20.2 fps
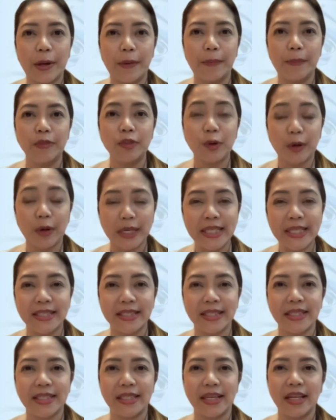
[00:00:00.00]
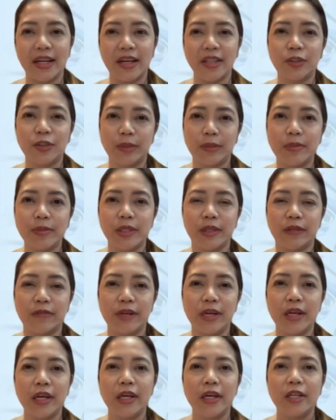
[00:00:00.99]
choices in terms of
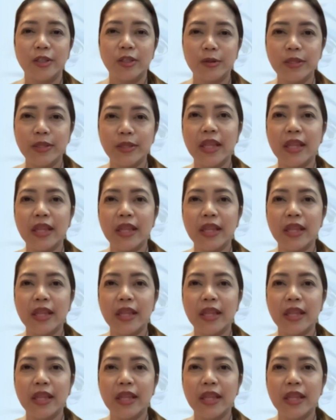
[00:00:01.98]
choosing the